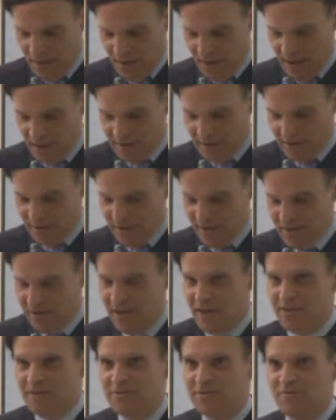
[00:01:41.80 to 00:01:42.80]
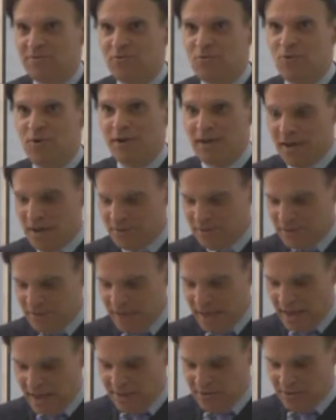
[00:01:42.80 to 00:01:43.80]
At the dedication of the courthouse
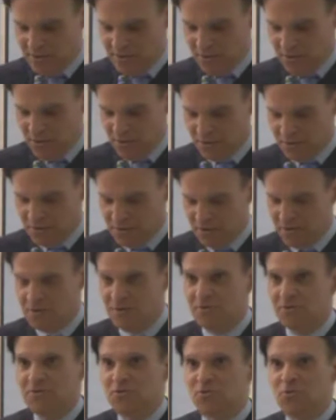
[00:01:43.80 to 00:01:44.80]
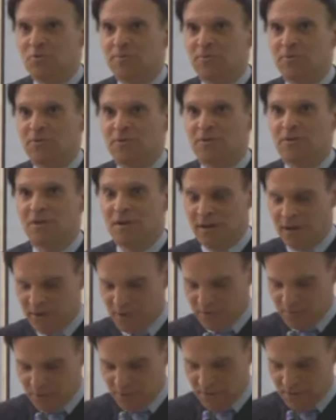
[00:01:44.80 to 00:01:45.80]
last year, Senator Schumer and
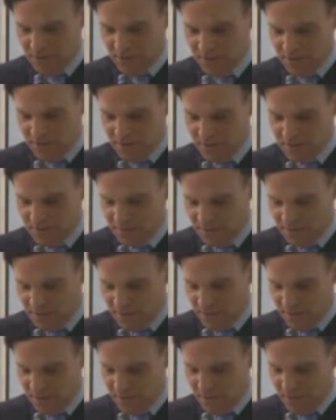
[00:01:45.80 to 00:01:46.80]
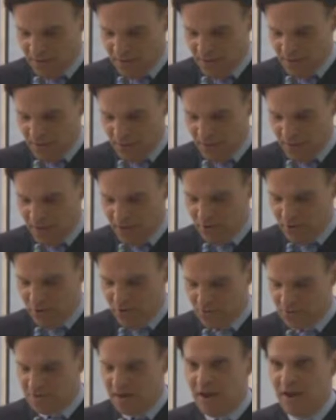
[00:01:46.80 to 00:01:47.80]
Congressman Higgins, without
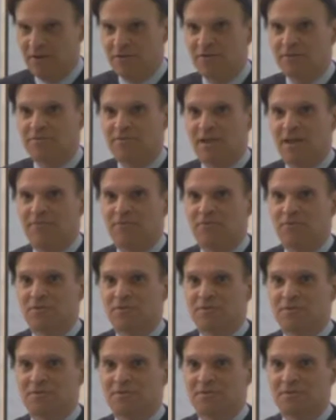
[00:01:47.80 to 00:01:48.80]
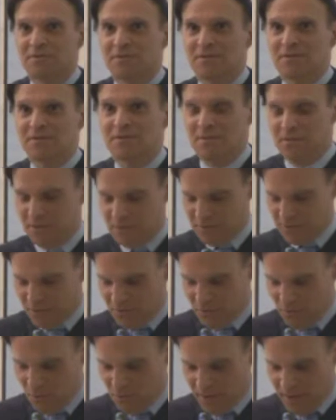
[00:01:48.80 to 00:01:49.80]
whose tireless efforts this
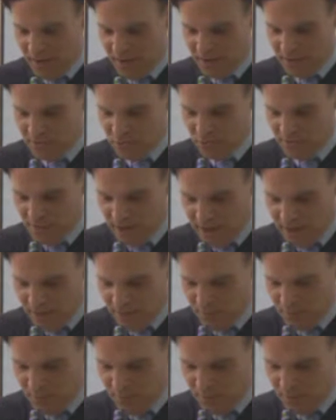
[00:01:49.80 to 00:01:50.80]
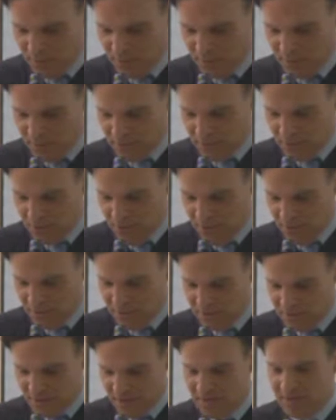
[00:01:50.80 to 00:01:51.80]
courthouse would not have been built, told
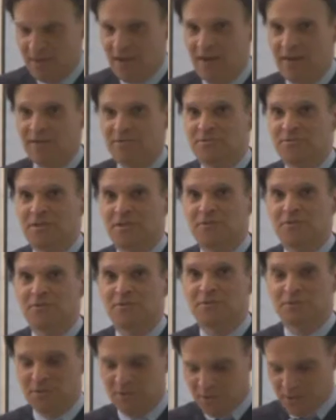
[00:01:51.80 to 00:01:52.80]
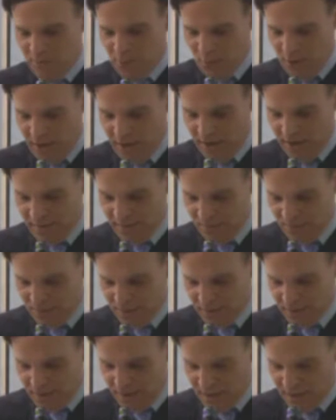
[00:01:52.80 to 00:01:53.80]
us that they and Senator Gillibrand
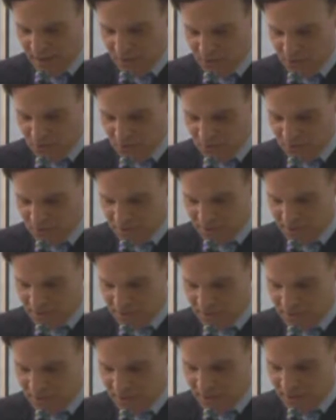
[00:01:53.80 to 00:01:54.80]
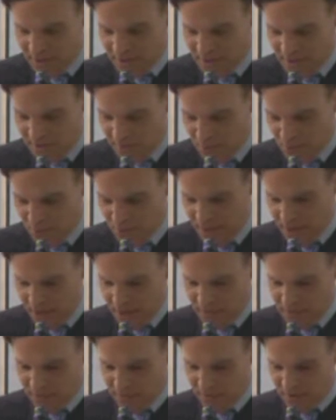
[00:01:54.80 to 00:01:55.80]
had introduced legislation in both
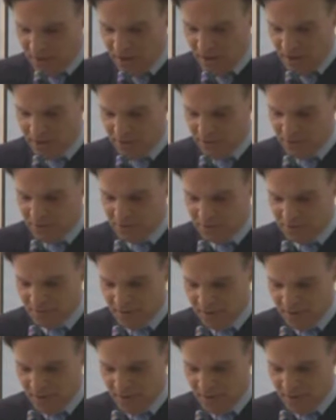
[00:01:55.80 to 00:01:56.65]
houses of Congress